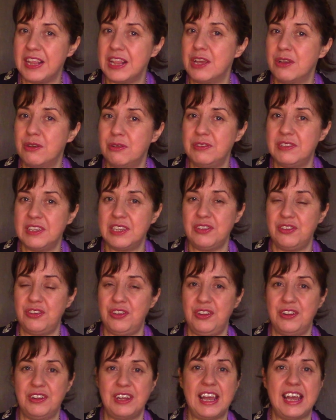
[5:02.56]
that goes into
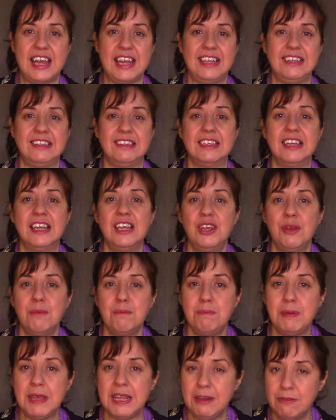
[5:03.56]
your eyes.
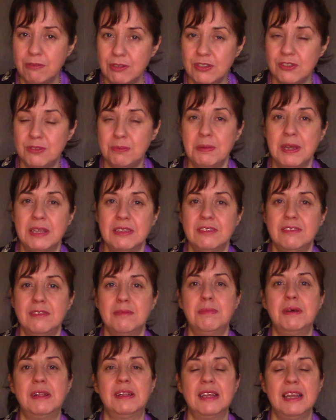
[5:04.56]
Be
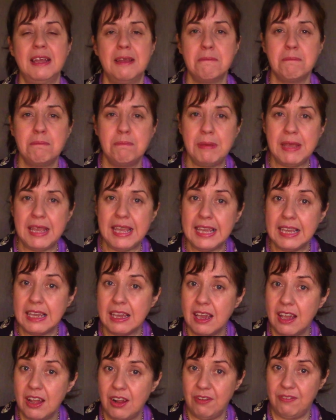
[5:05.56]
responsible, be
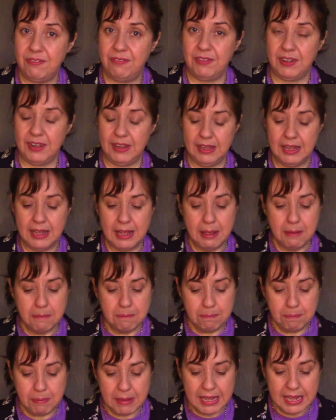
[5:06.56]
careful,
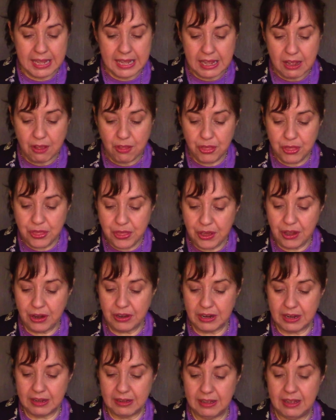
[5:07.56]
be
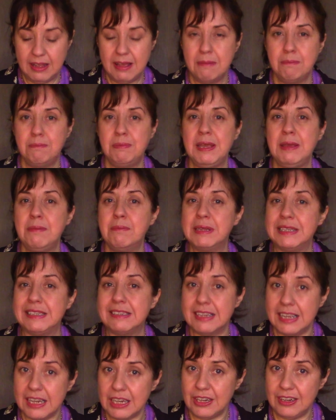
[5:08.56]
thorough, be
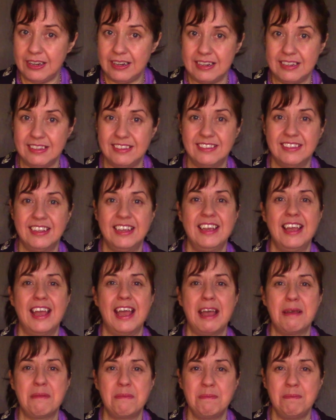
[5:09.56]
meticulous,
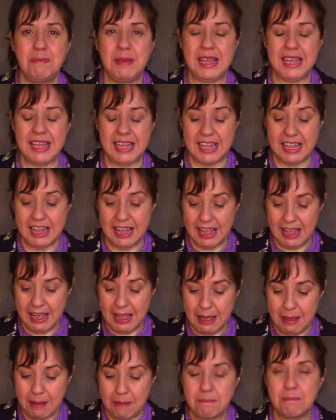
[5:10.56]
and be
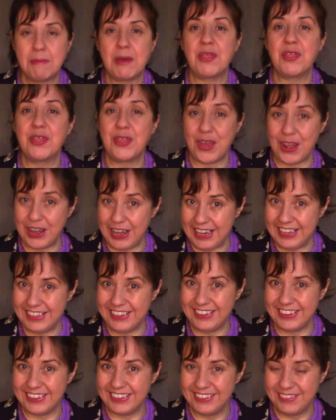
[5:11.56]

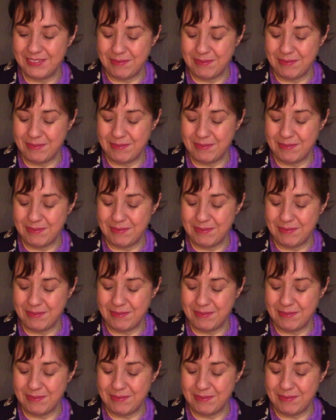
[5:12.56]
methodical.